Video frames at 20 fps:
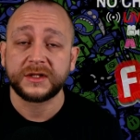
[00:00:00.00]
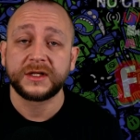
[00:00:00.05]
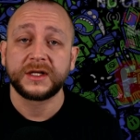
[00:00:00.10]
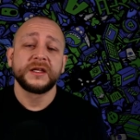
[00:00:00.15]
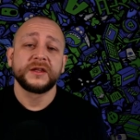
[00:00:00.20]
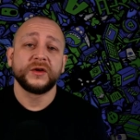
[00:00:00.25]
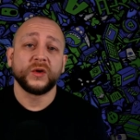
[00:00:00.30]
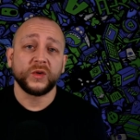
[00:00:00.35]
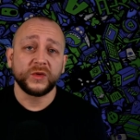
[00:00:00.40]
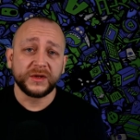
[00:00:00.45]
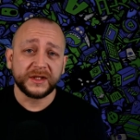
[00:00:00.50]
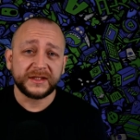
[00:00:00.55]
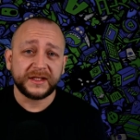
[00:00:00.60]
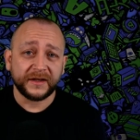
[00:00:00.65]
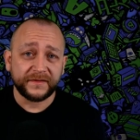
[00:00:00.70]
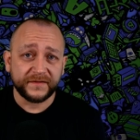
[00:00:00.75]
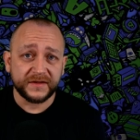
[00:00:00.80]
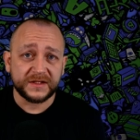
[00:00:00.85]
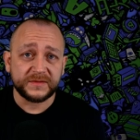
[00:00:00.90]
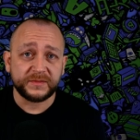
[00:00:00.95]
The only
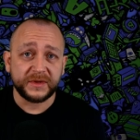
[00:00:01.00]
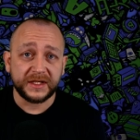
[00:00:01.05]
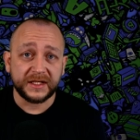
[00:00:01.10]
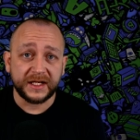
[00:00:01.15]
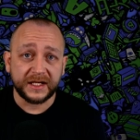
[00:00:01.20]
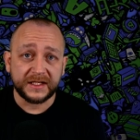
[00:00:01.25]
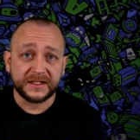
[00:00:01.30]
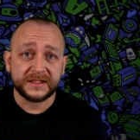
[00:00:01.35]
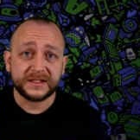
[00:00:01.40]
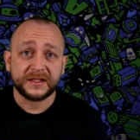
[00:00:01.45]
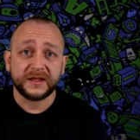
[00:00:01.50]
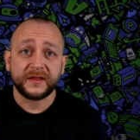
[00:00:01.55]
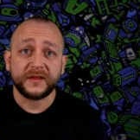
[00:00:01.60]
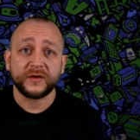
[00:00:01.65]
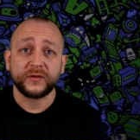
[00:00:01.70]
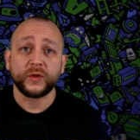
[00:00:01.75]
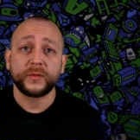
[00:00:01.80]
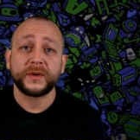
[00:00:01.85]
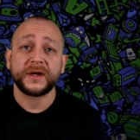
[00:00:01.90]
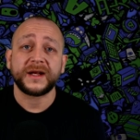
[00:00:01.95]
difference being is, there
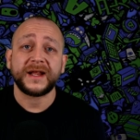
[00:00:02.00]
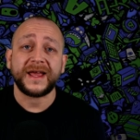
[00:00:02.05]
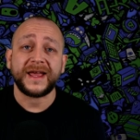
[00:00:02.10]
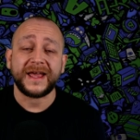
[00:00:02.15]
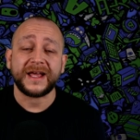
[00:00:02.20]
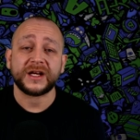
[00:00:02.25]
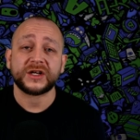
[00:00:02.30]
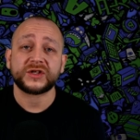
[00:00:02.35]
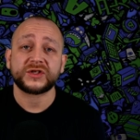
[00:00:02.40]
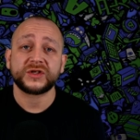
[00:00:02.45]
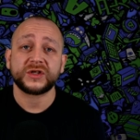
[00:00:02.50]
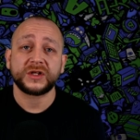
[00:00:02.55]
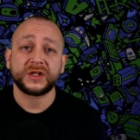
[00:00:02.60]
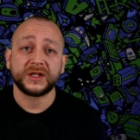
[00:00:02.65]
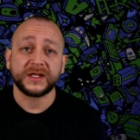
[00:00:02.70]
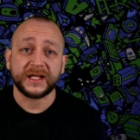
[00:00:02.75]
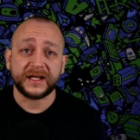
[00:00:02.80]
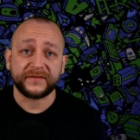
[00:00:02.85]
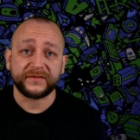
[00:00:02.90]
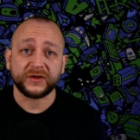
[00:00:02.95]
will be an extra
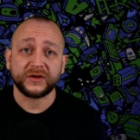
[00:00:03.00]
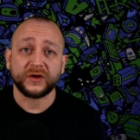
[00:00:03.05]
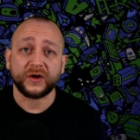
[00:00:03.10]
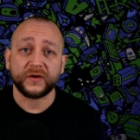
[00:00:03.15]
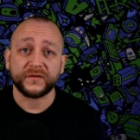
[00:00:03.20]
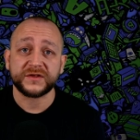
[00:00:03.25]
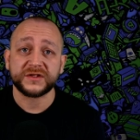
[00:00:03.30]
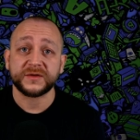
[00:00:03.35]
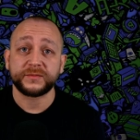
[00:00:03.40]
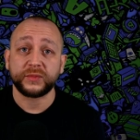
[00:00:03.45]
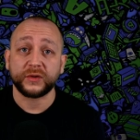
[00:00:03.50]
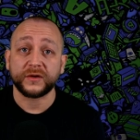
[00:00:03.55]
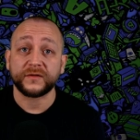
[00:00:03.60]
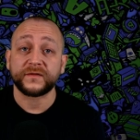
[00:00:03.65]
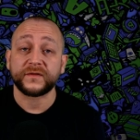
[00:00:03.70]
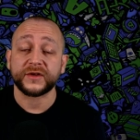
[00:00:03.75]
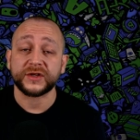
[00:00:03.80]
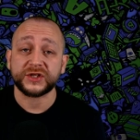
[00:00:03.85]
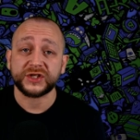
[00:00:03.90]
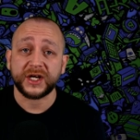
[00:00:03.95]
level of support for
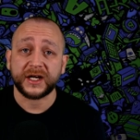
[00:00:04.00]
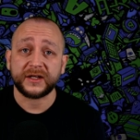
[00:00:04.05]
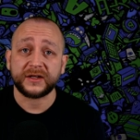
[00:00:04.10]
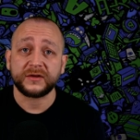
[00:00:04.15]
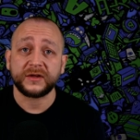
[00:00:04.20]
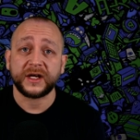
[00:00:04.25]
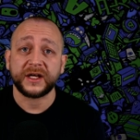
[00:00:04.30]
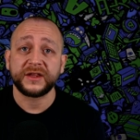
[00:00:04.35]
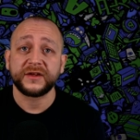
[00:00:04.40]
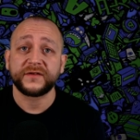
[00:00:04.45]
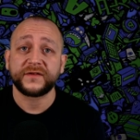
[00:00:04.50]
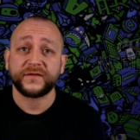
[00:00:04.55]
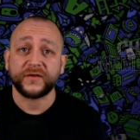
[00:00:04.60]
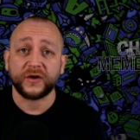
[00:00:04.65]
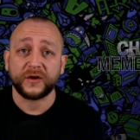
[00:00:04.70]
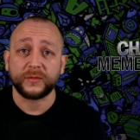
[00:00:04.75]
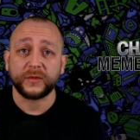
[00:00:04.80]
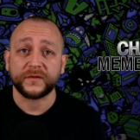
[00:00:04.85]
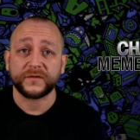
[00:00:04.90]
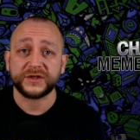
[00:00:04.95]
the channel in the
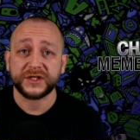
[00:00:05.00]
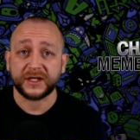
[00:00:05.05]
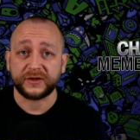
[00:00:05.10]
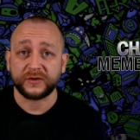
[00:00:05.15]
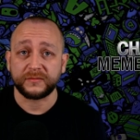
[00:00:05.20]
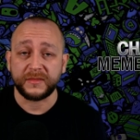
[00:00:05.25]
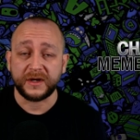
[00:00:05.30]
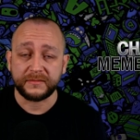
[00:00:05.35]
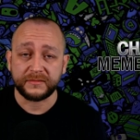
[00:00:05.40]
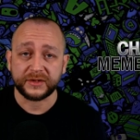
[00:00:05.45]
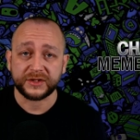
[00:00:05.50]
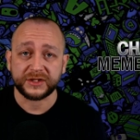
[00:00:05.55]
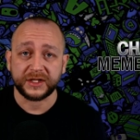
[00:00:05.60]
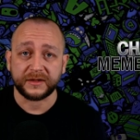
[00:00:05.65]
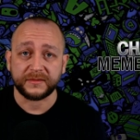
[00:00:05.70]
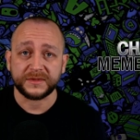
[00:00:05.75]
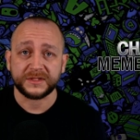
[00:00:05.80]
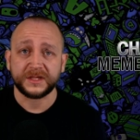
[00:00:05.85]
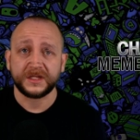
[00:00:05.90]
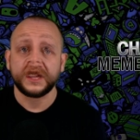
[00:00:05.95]
form of channel
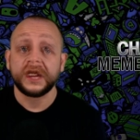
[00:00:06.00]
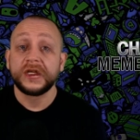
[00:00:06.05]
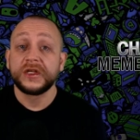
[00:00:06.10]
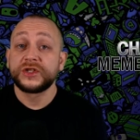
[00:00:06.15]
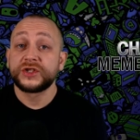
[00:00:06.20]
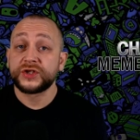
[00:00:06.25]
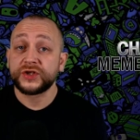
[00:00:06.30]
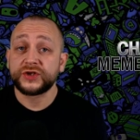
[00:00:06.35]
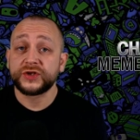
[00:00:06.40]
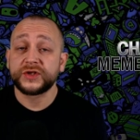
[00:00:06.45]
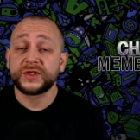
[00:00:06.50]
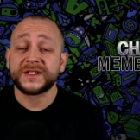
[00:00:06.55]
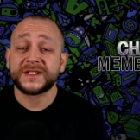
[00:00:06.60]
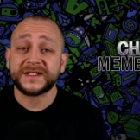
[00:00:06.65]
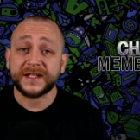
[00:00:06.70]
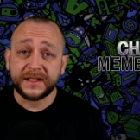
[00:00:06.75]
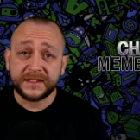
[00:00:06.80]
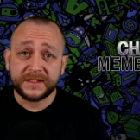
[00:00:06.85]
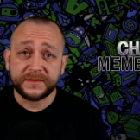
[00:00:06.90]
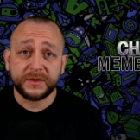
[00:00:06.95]
memberships. Should you
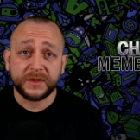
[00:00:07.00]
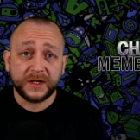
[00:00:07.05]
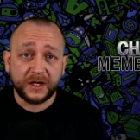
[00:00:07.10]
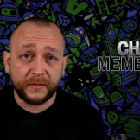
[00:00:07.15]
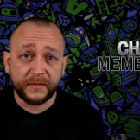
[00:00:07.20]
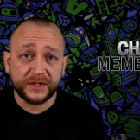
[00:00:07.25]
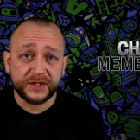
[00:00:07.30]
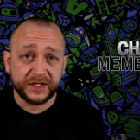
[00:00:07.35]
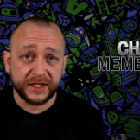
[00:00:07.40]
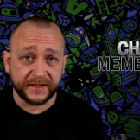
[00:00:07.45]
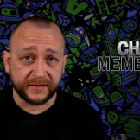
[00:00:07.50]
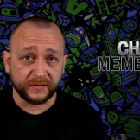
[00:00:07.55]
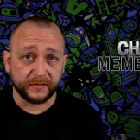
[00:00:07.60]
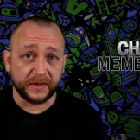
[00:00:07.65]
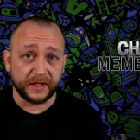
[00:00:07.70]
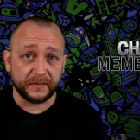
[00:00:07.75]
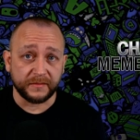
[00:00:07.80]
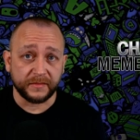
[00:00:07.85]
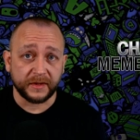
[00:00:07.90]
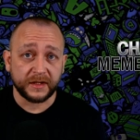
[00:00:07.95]
decide to become a channel
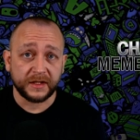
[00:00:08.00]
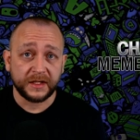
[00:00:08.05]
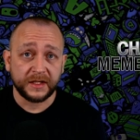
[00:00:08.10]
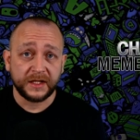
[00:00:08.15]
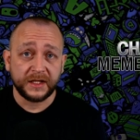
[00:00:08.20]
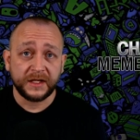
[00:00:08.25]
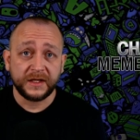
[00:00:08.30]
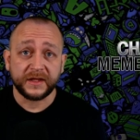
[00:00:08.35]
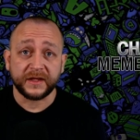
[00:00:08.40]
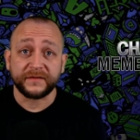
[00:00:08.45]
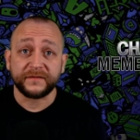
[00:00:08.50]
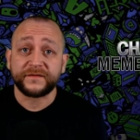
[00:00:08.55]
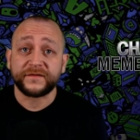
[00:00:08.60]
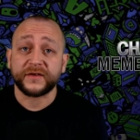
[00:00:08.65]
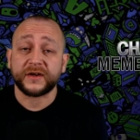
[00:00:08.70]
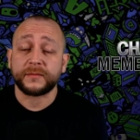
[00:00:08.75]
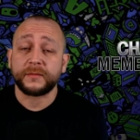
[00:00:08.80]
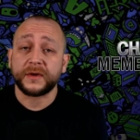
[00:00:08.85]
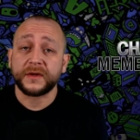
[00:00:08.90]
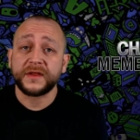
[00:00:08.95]
member, then for a
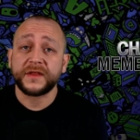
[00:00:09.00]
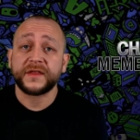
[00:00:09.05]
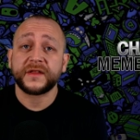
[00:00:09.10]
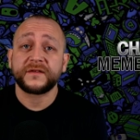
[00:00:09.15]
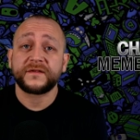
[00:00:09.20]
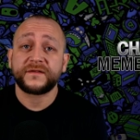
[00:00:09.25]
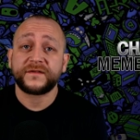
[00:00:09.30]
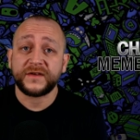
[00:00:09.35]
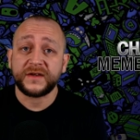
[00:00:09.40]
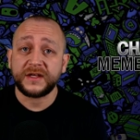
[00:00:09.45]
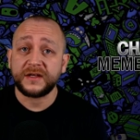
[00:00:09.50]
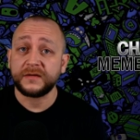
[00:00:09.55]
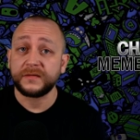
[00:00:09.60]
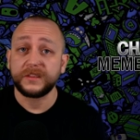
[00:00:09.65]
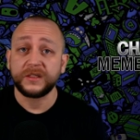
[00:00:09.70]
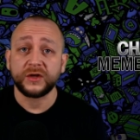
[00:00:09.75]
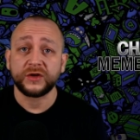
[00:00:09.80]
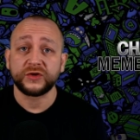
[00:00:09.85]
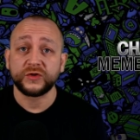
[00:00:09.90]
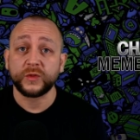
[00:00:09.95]
monthly fee,
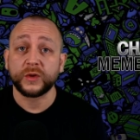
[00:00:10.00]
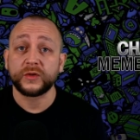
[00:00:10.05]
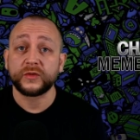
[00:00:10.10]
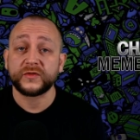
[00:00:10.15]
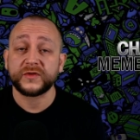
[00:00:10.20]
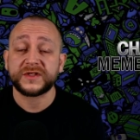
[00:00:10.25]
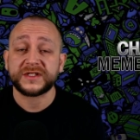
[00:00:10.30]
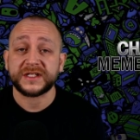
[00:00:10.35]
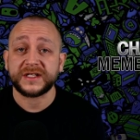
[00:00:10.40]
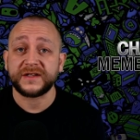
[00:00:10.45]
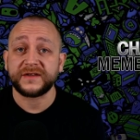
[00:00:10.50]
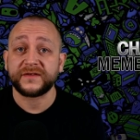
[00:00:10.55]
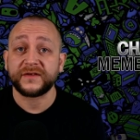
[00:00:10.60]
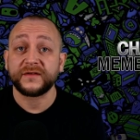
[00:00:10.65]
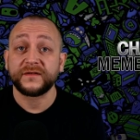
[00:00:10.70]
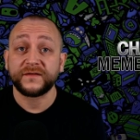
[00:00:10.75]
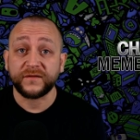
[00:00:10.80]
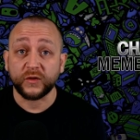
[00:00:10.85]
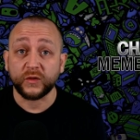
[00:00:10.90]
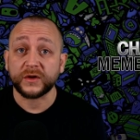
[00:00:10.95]
you will receive
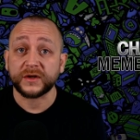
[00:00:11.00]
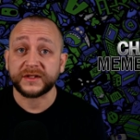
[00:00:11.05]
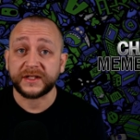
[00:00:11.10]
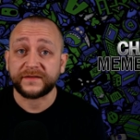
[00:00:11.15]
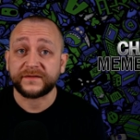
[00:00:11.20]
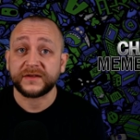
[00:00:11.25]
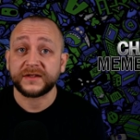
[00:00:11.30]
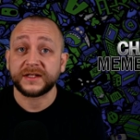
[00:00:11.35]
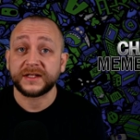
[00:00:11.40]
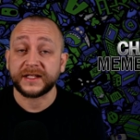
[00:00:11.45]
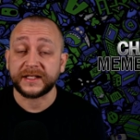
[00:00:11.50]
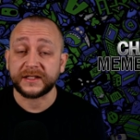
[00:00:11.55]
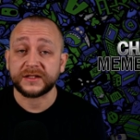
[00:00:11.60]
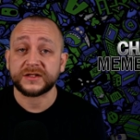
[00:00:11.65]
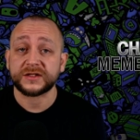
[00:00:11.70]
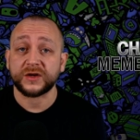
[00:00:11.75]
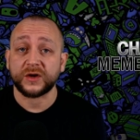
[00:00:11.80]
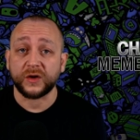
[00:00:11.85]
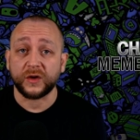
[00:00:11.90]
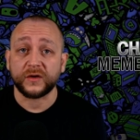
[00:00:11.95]
4 different layers
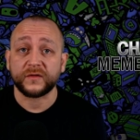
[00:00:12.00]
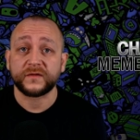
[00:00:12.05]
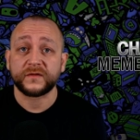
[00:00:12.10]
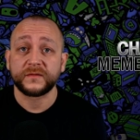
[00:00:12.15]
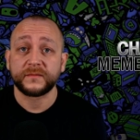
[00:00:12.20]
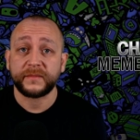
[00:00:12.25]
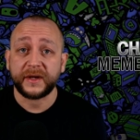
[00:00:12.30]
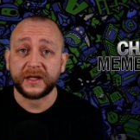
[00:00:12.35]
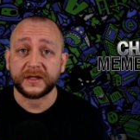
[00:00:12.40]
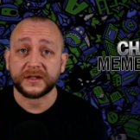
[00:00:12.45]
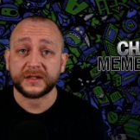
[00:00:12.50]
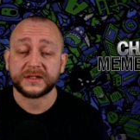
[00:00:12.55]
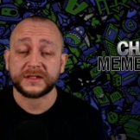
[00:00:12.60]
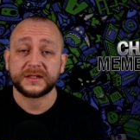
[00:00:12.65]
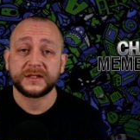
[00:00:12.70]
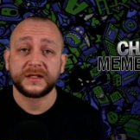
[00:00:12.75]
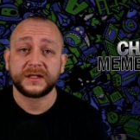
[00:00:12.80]
of perks.